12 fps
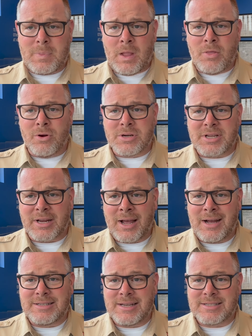There is a
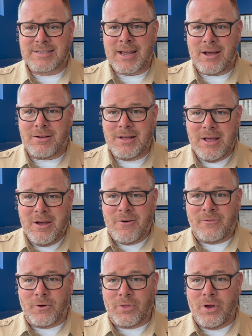contest now
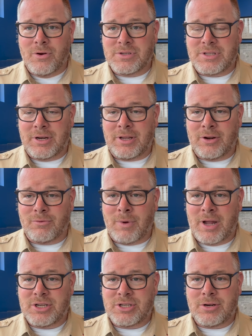for those that get
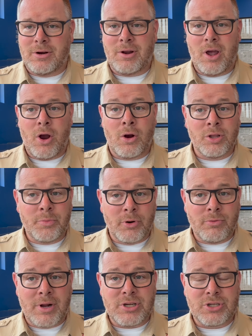registered. Early
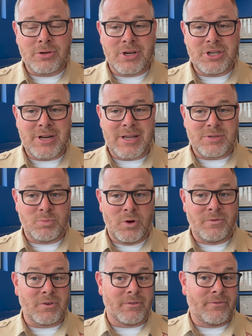bird registration has
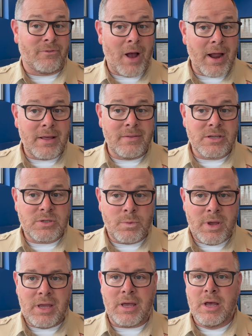moved to Friday this
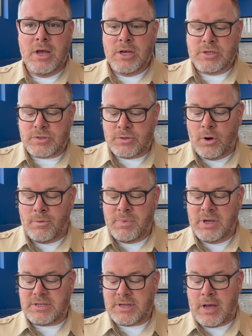week, so don't
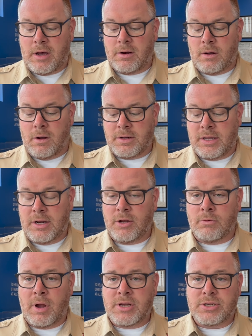miss out on
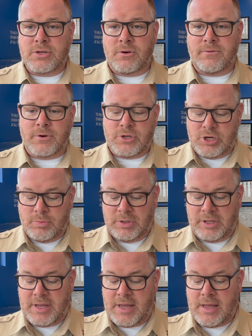getting registered for
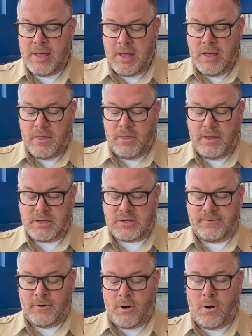Jubilee
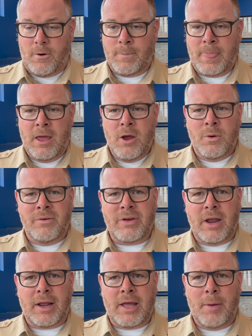this fall. We've
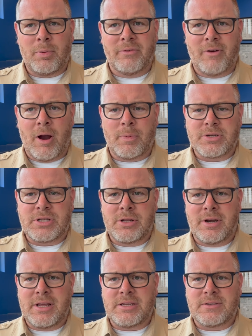got a couple of
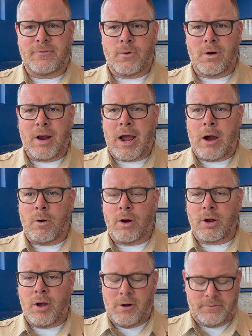opportunities for
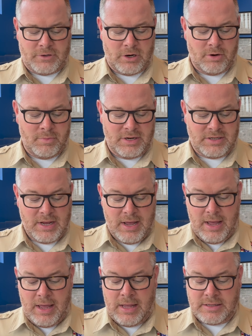our golf tournament
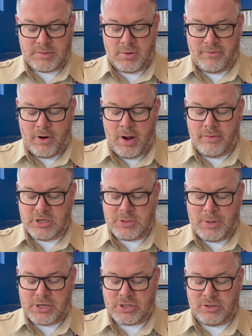and some of our other
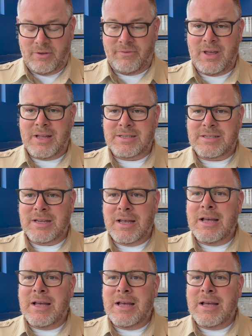special events.